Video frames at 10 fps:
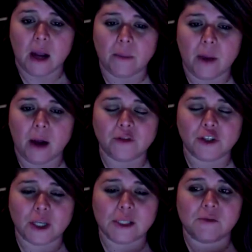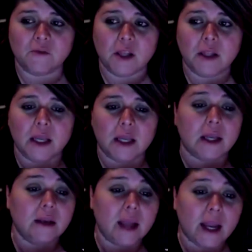of just feeling
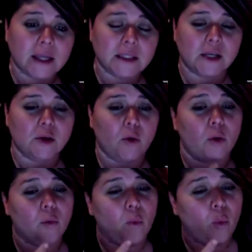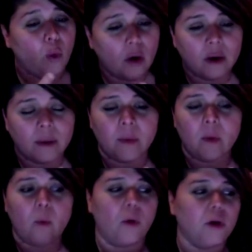connected or warm
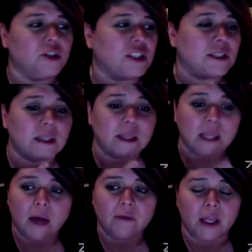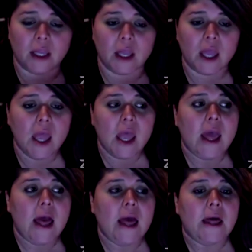or just loving.
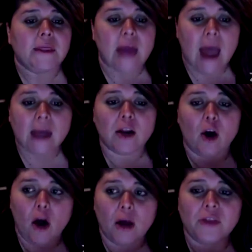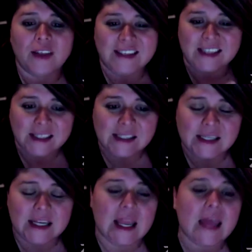That
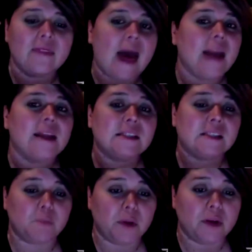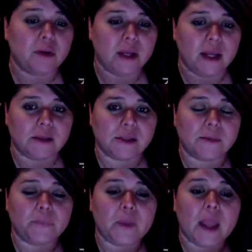authenticity in that experience
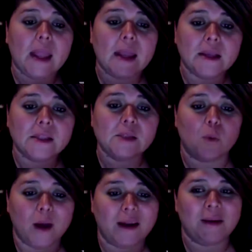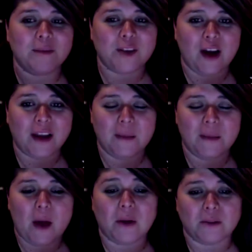is what I'm talking
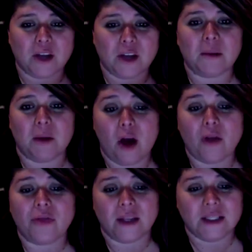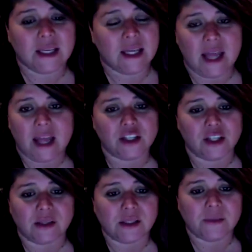about when I'm talking about authentic
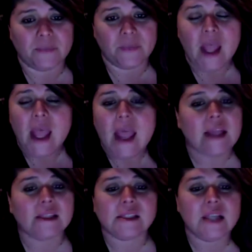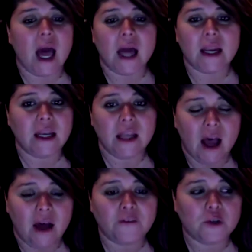connections. It's not
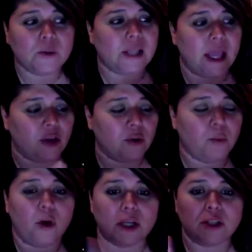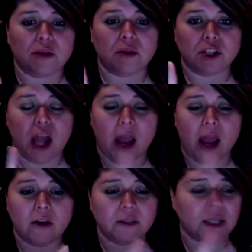enough to say good morning to the
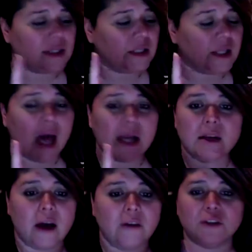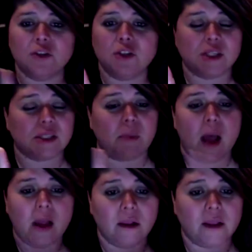child. It's not enough to just
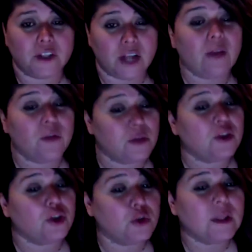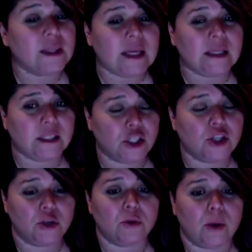smile at the child. Those are good things to
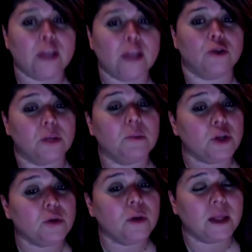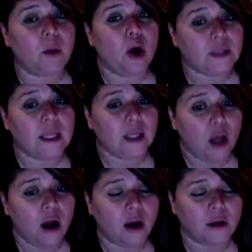do, and you should be doing them all day long.